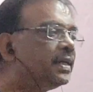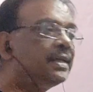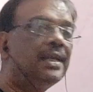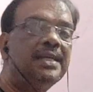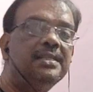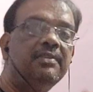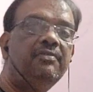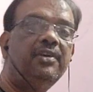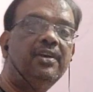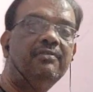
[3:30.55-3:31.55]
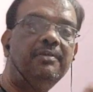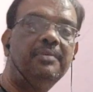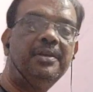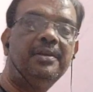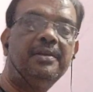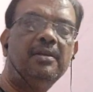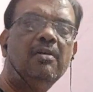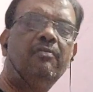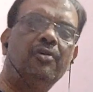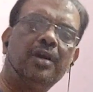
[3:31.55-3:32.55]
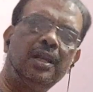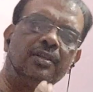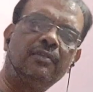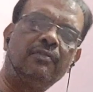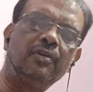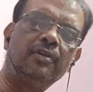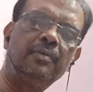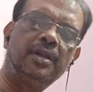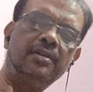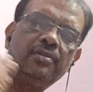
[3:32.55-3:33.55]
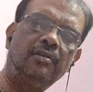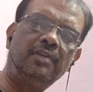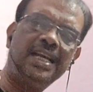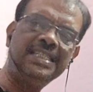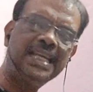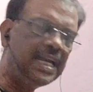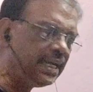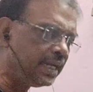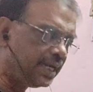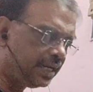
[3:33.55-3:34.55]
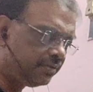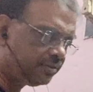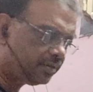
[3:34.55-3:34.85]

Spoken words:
It lies in front of the mirror. Focal length of concave mirror is always negative.